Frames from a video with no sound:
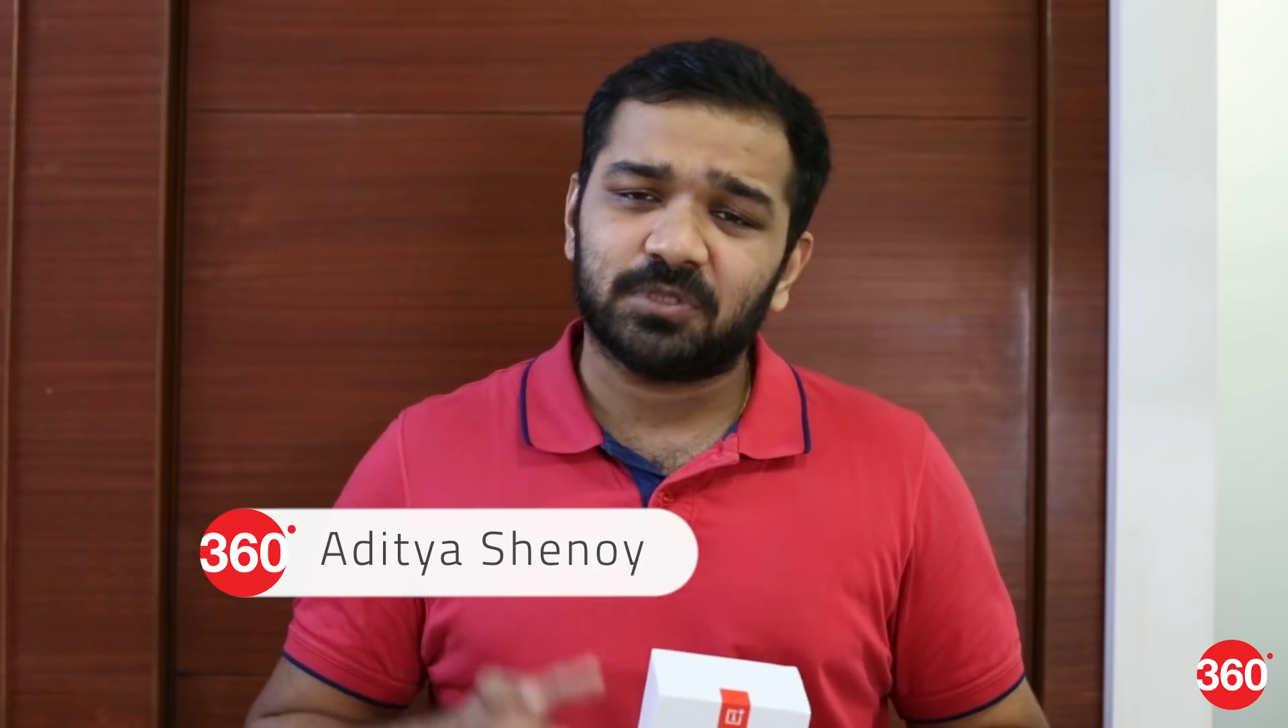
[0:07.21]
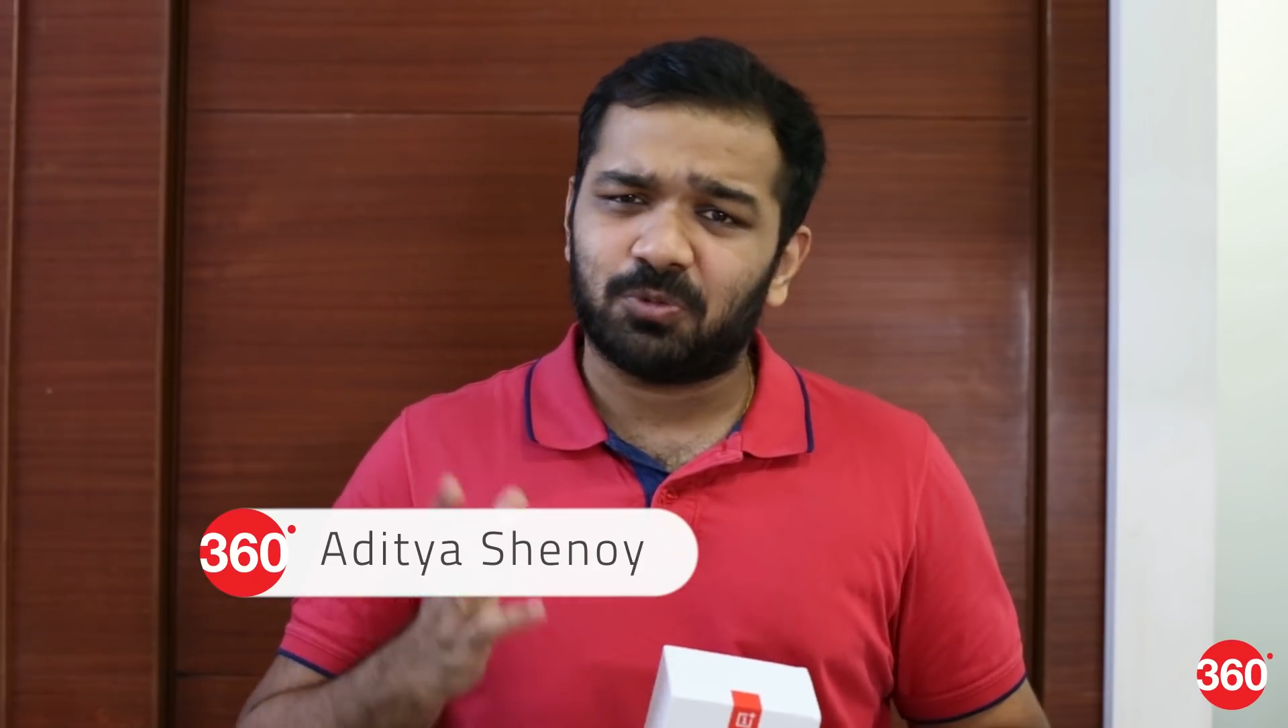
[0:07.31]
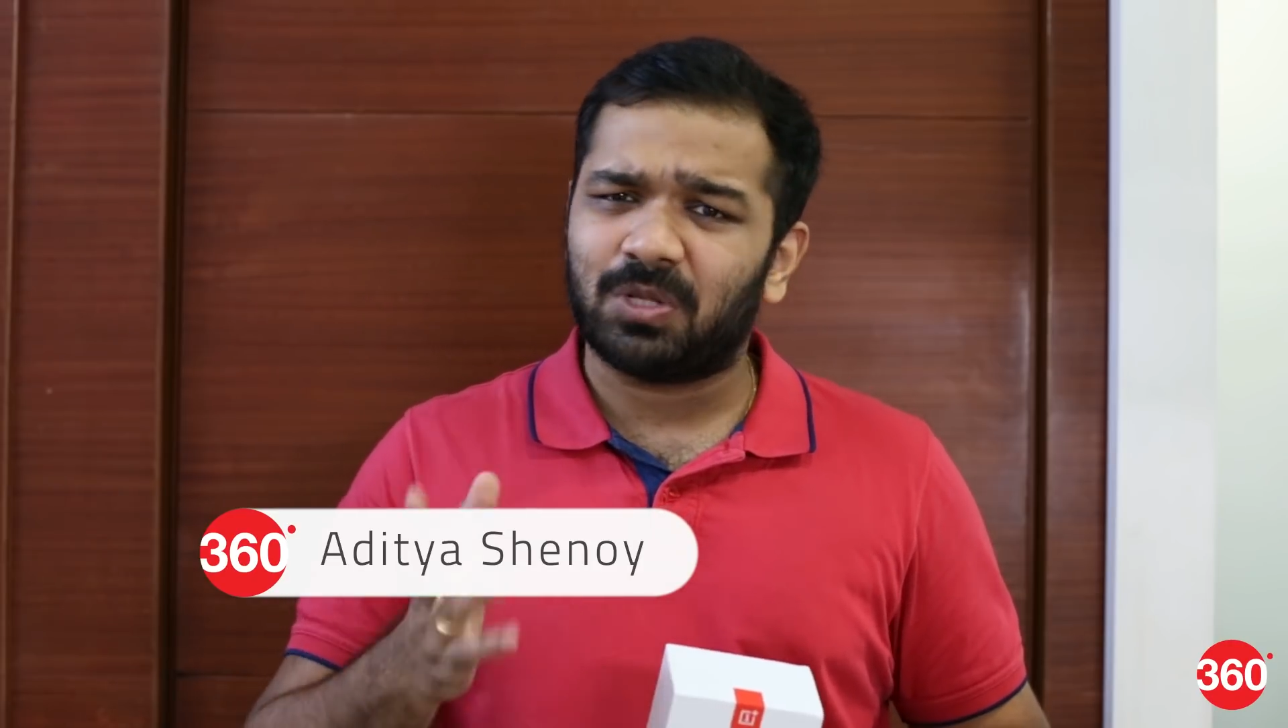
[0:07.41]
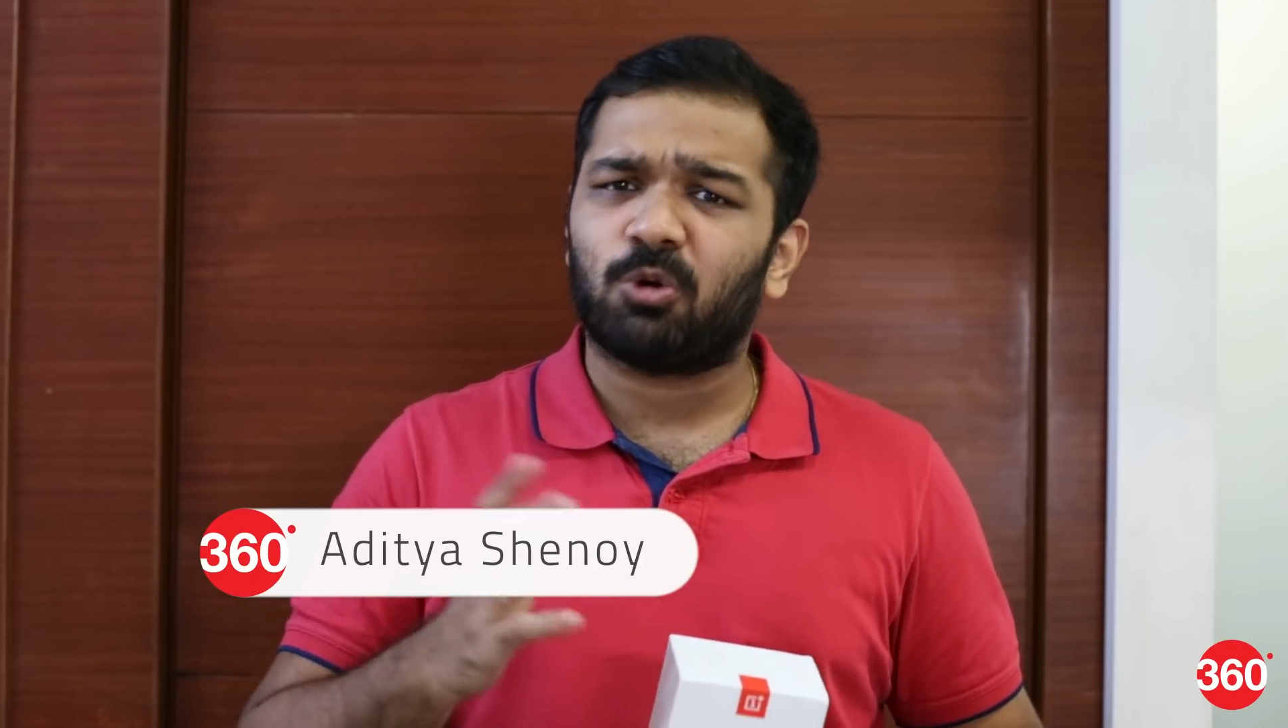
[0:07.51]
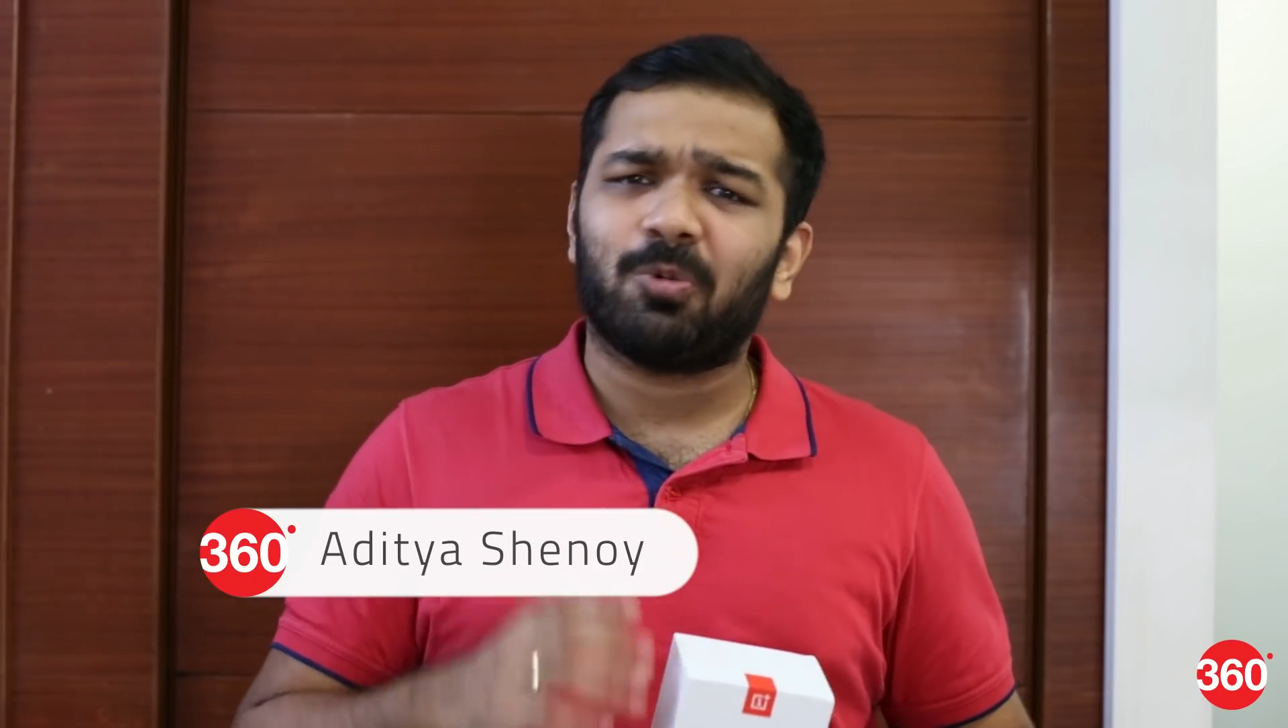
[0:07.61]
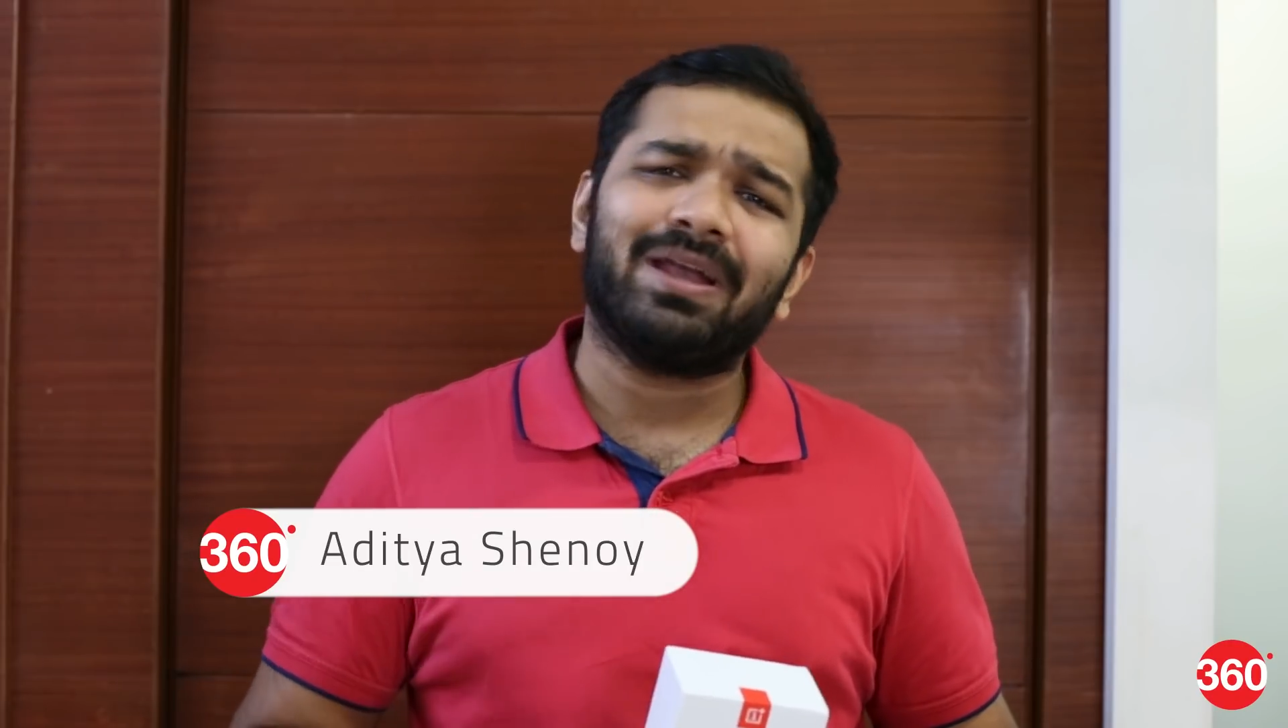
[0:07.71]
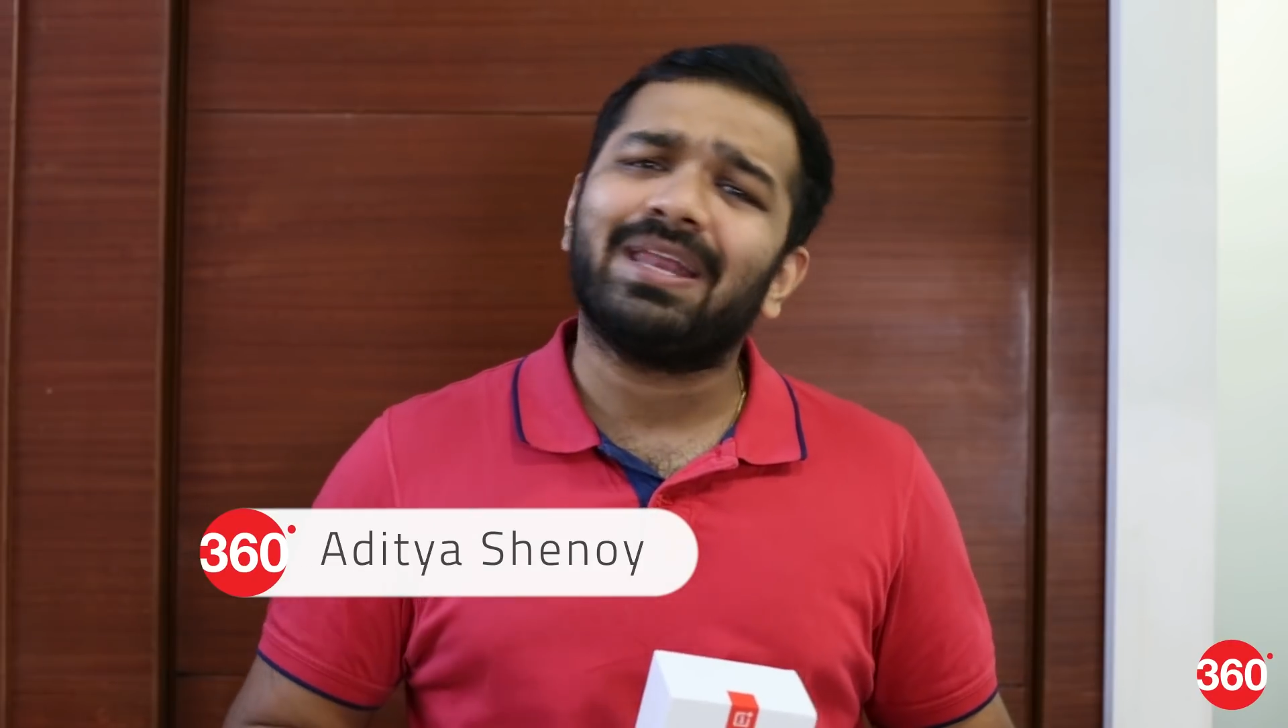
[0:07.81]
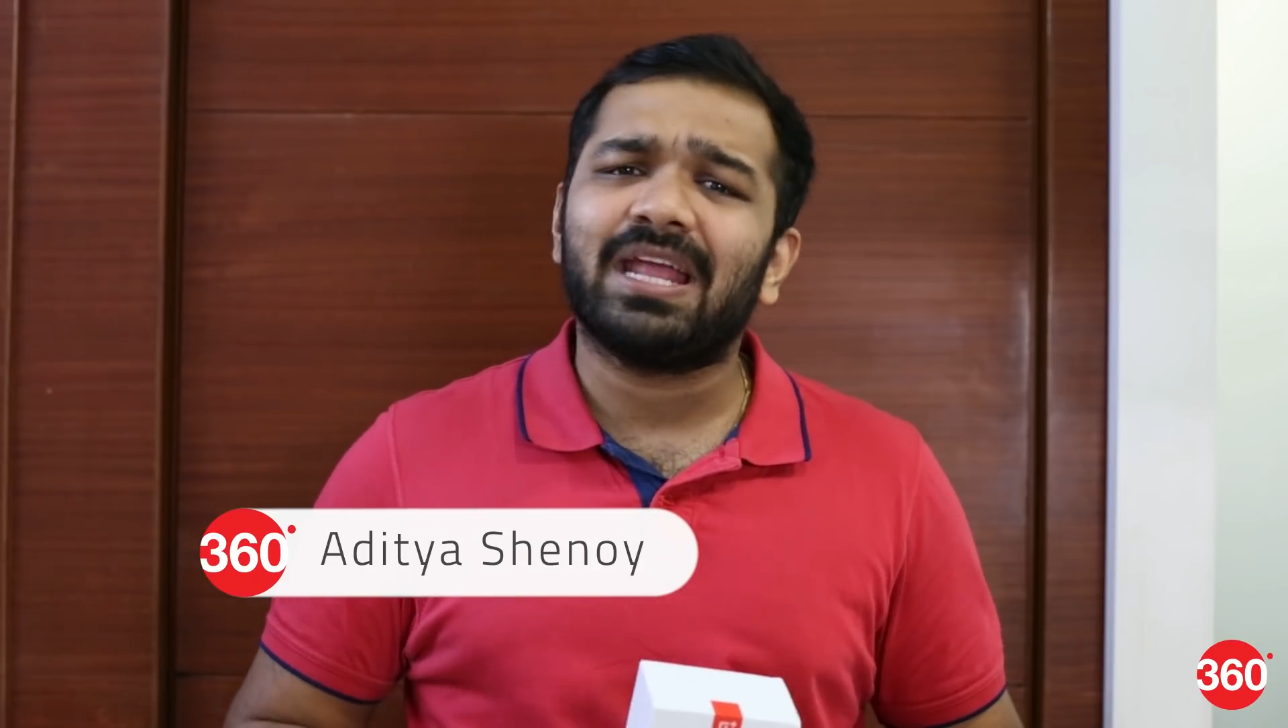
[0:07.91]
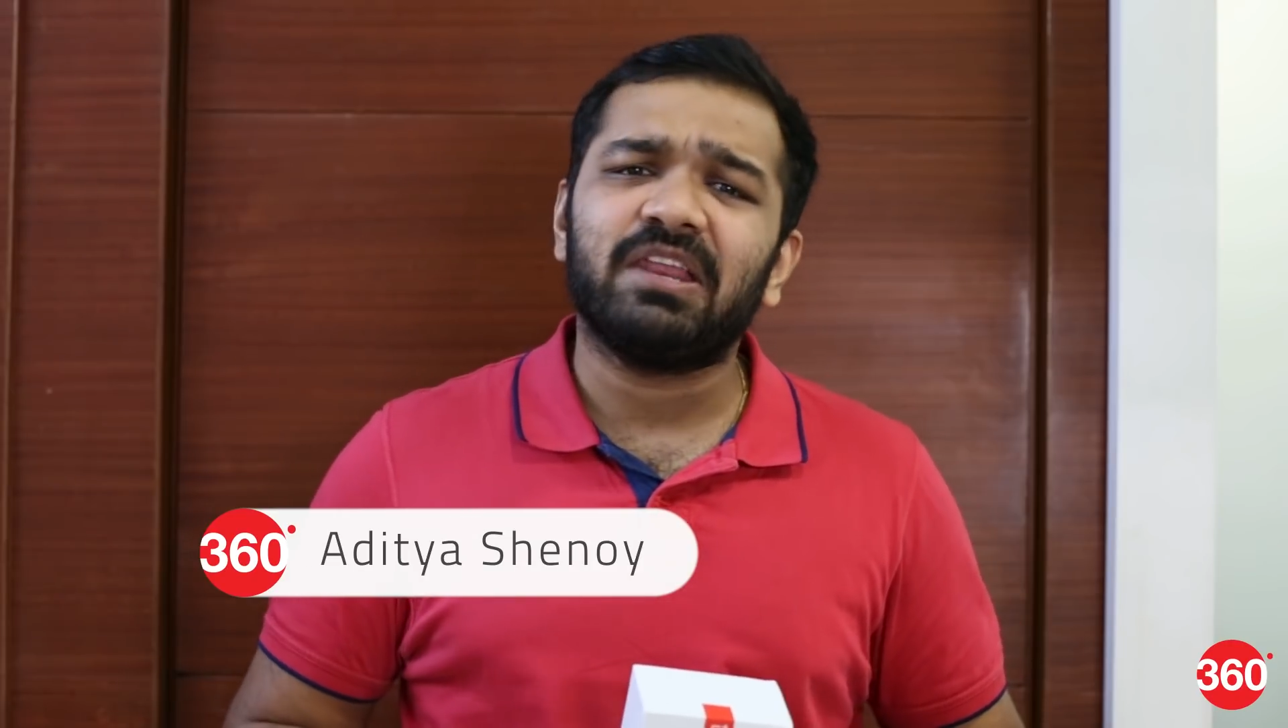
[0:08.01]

So without waiting